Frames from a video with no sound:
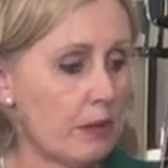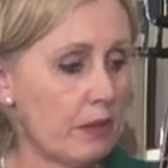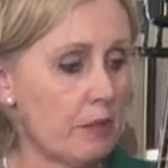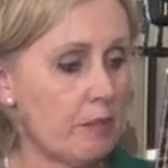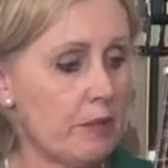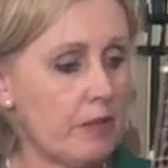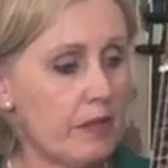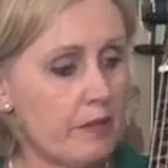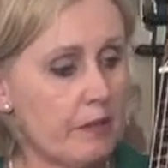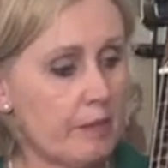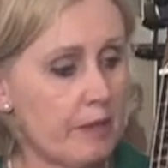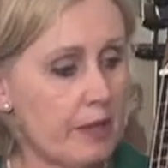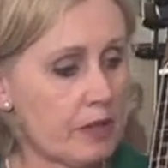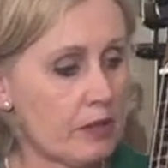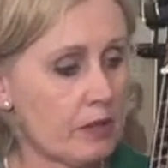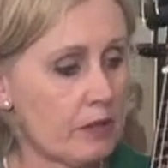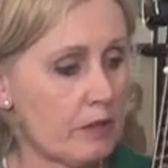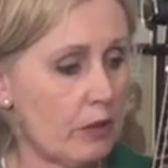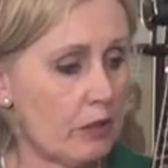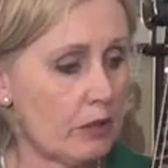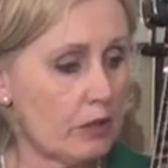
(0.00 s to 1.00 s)
a bit of a messa
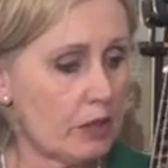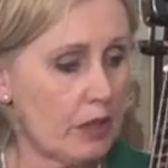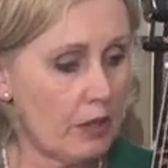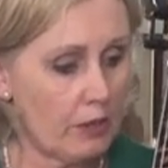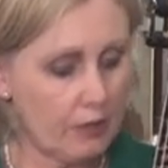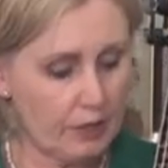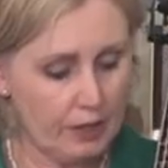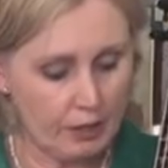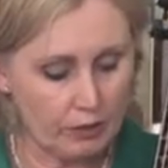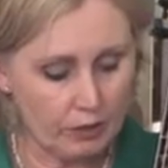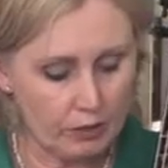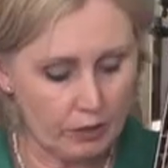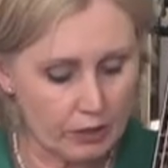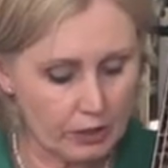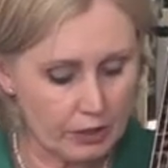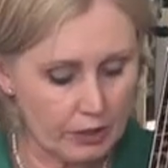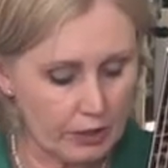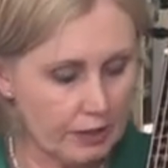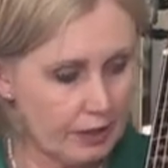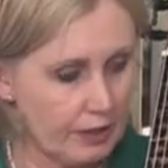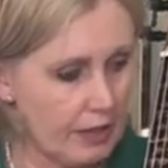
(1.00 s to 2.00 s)
di voce on that
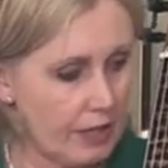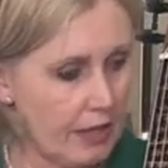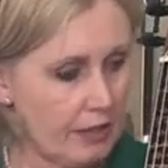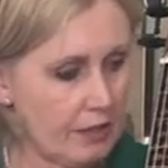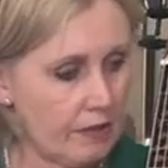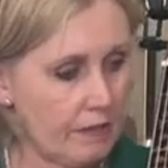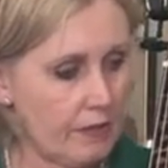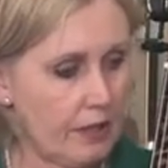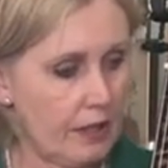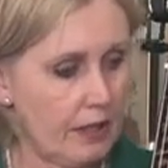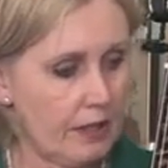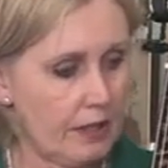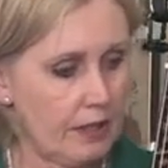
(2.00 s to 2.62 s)
crotchet at the end of 9.